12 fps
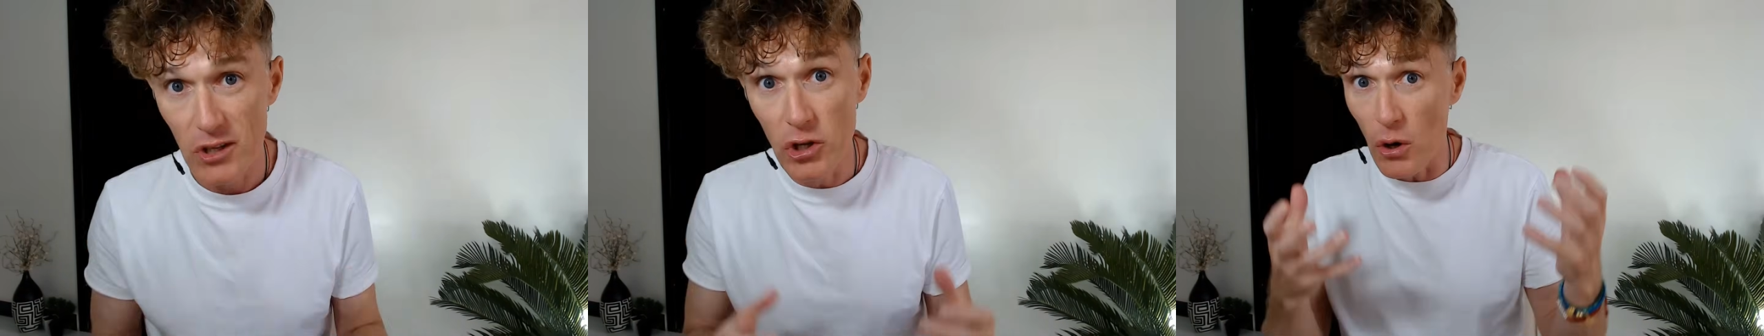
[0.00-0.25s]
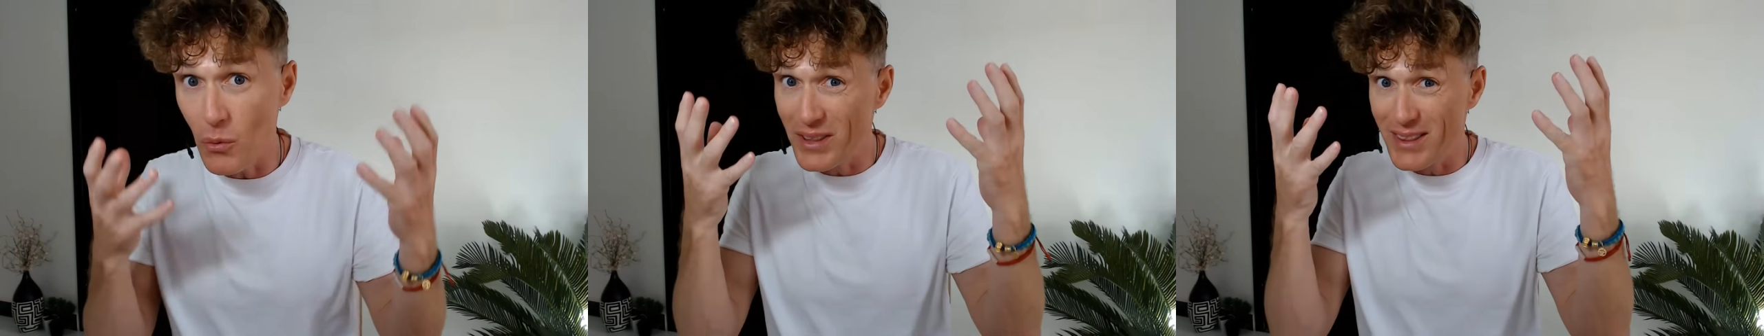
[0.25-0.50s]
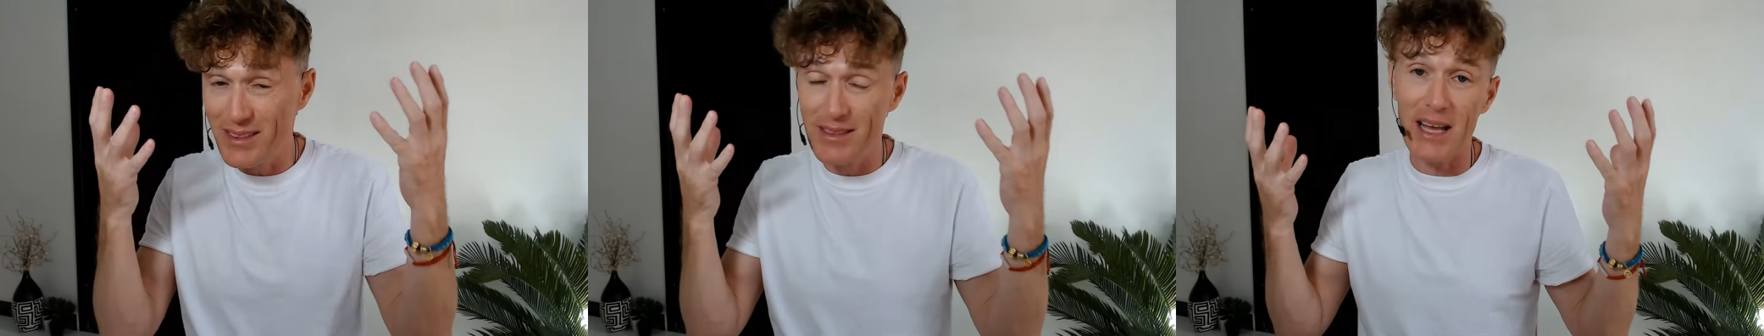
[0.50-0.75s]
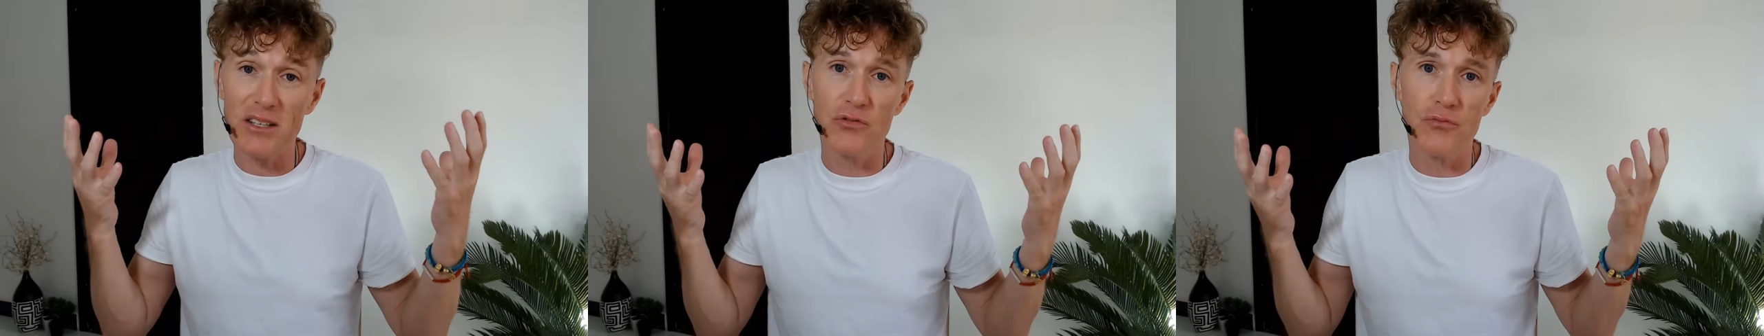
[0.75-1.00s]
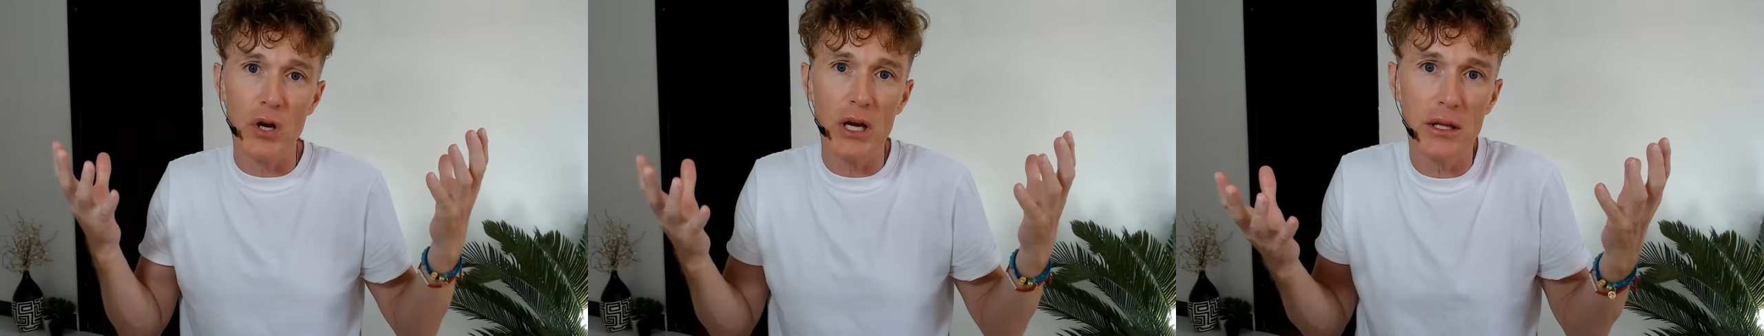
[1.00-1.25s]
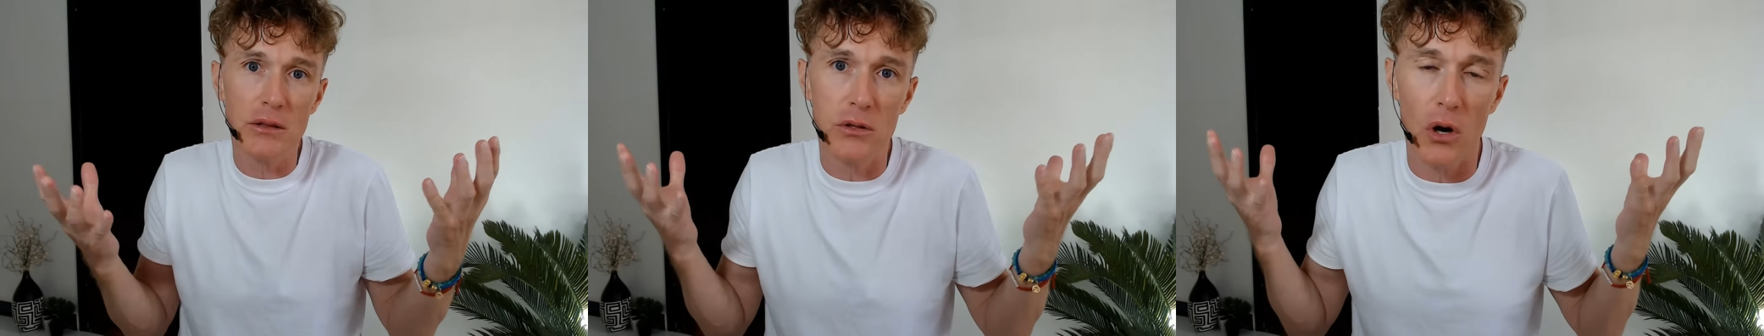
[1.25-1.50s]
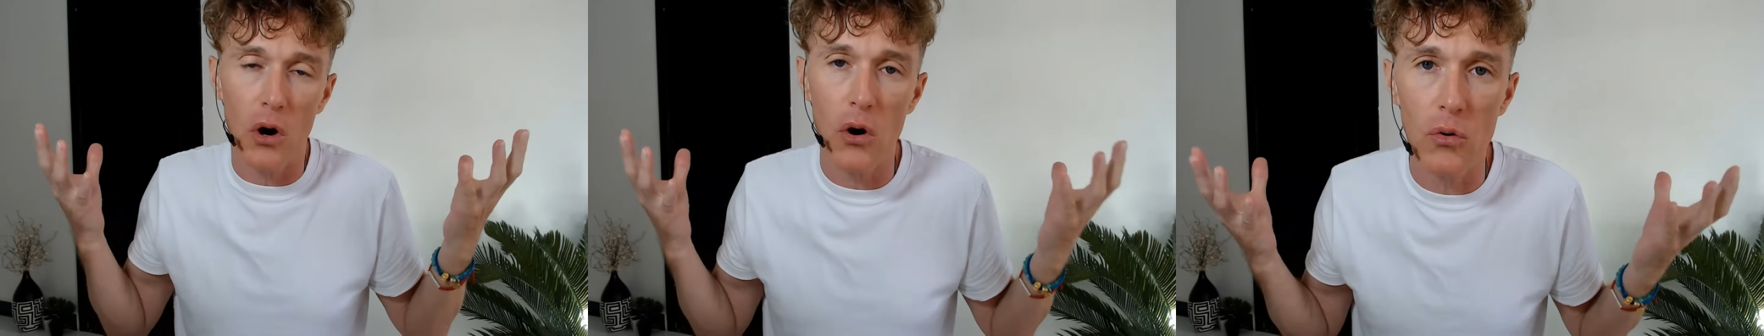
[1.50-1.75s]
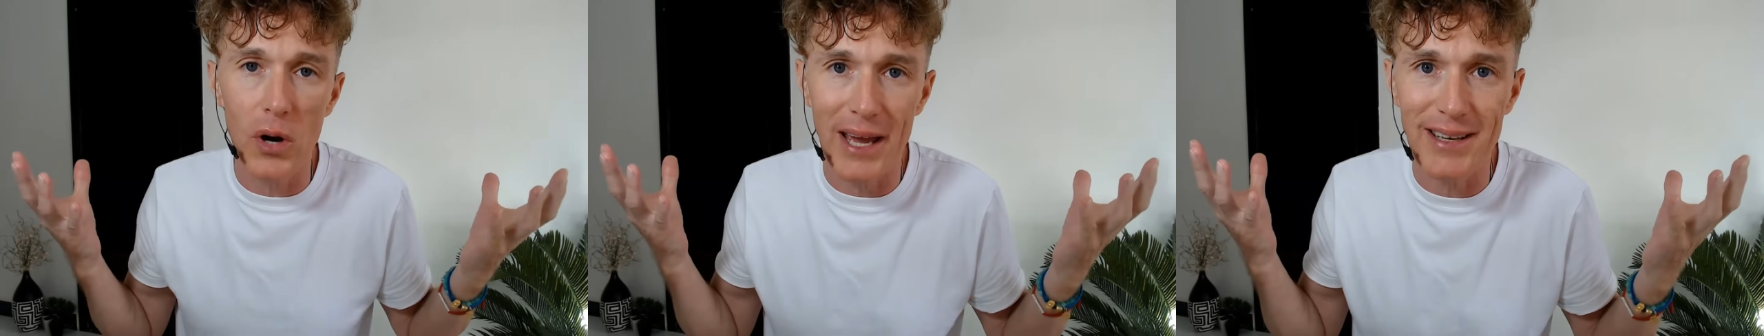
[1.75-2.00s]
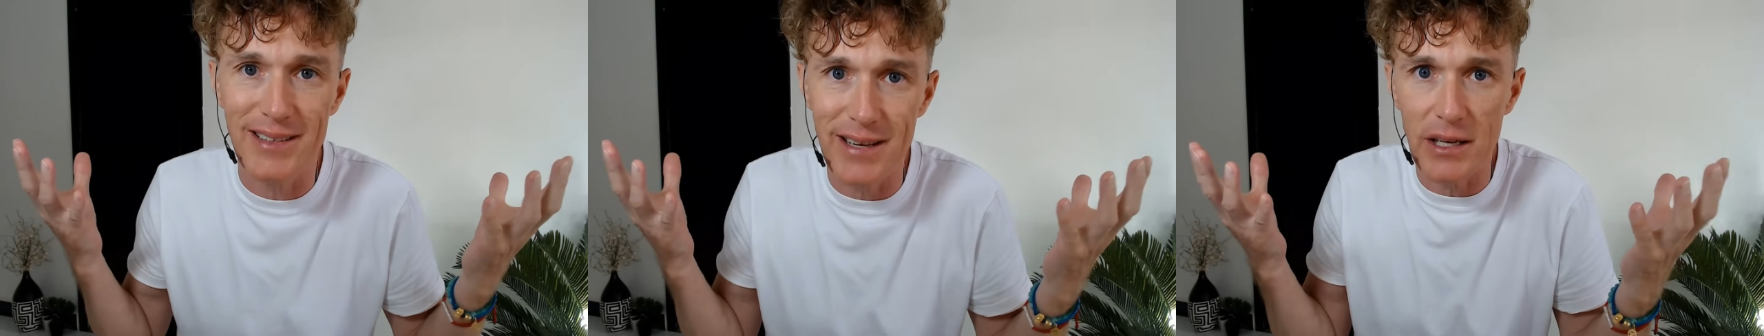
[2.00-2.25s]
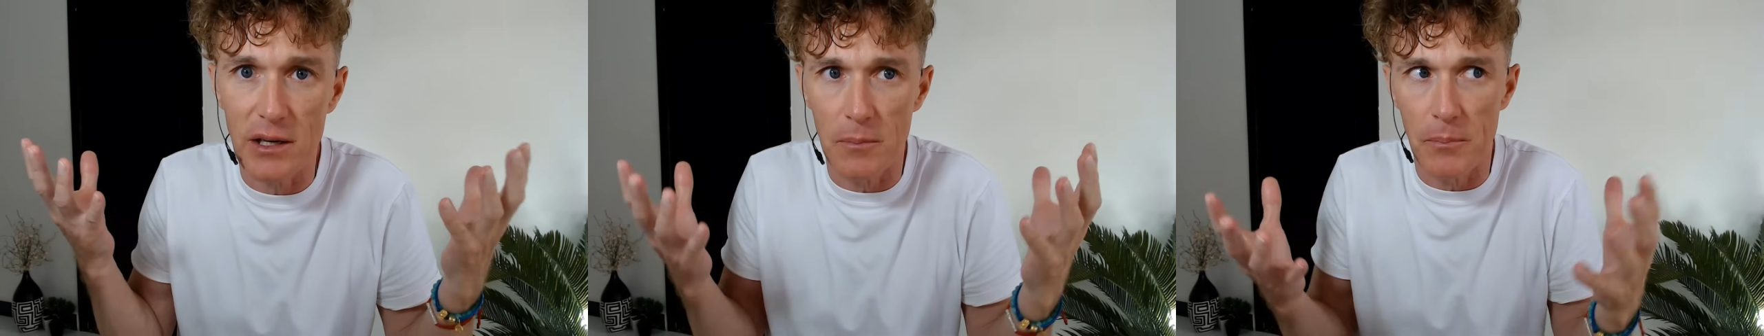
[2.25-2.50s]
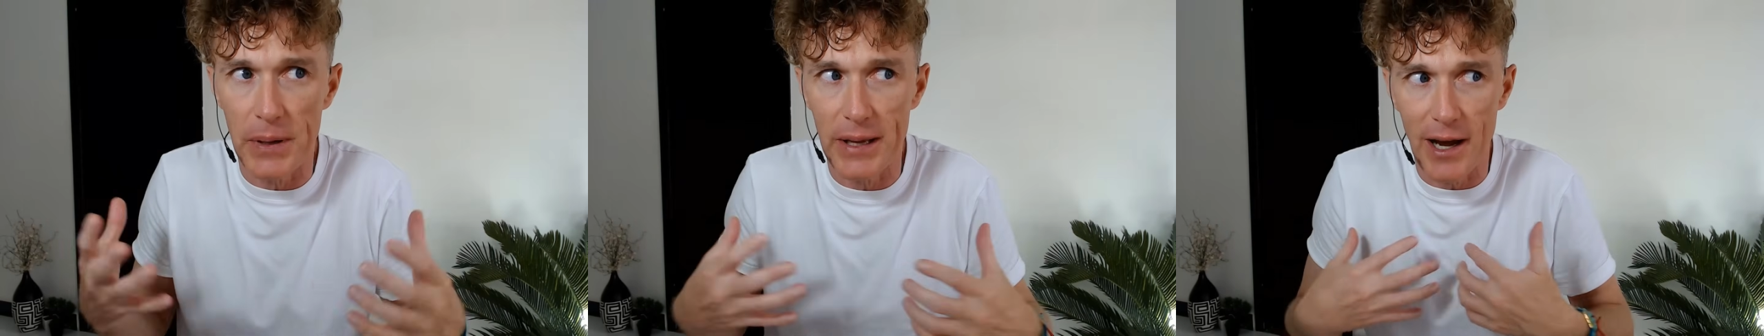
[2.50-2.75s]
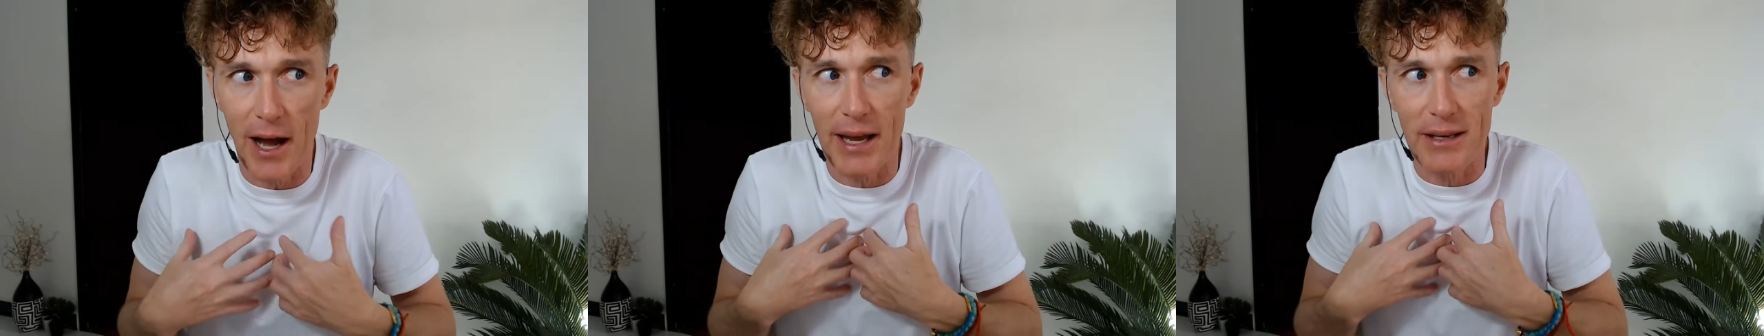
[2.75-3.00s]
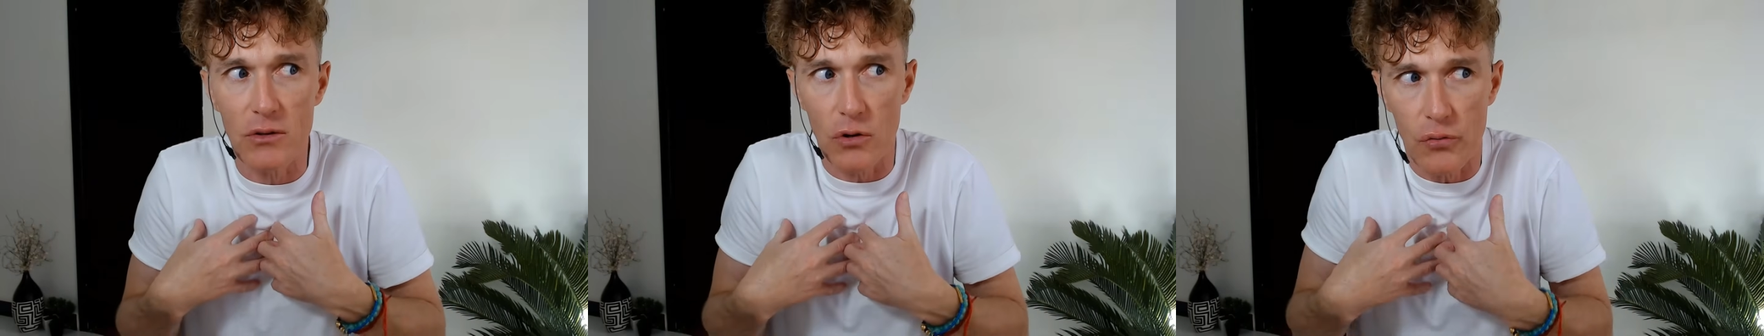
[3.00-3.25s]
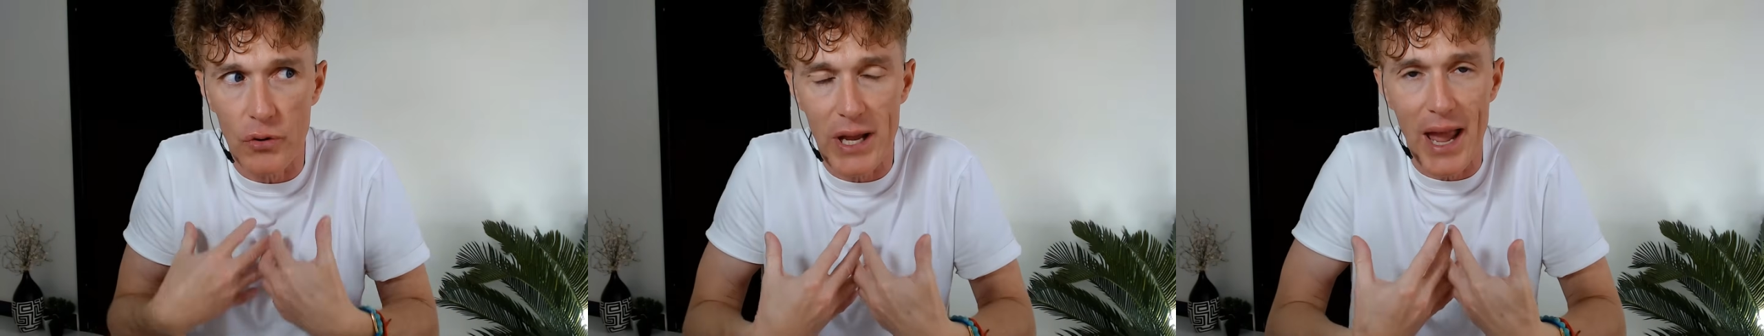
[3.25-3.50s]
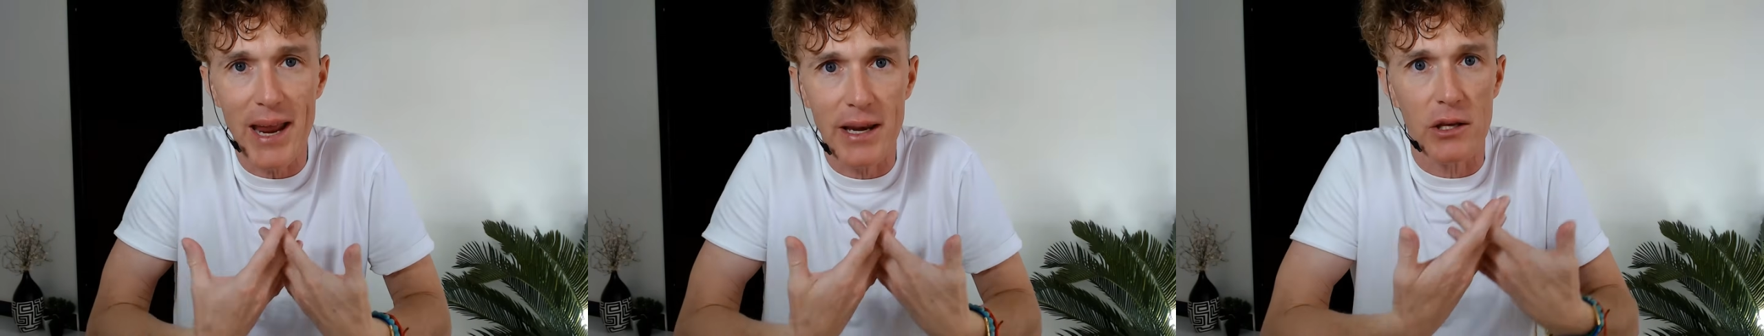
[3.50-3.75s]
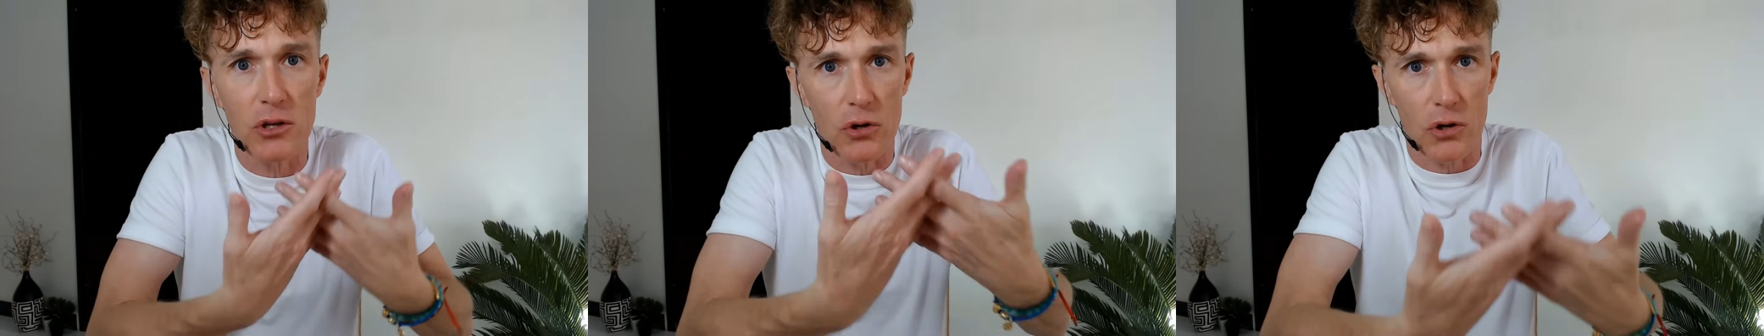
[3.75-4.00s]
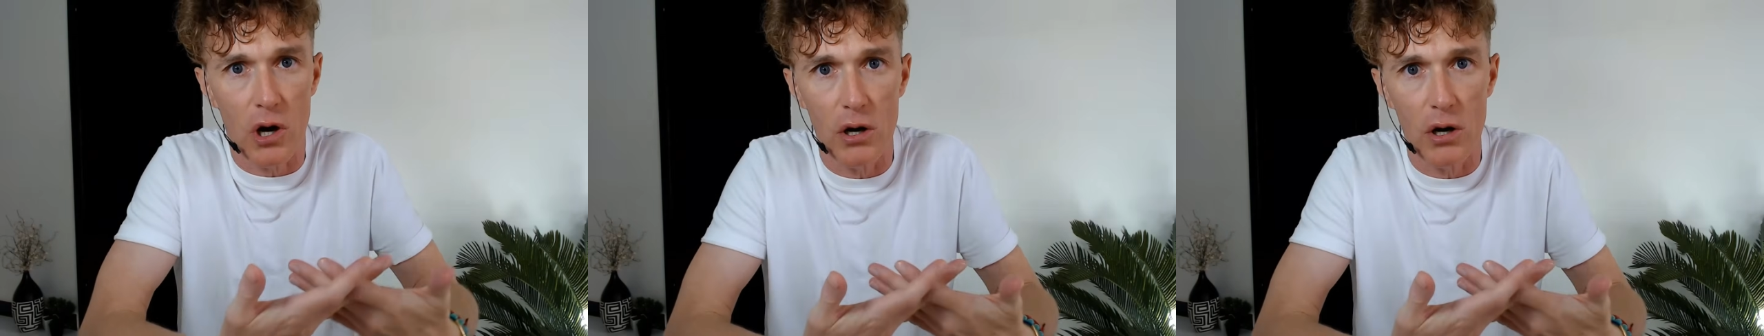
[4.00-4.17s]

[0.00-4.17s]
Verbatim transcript: You know, and that's really the whole idea behind creating your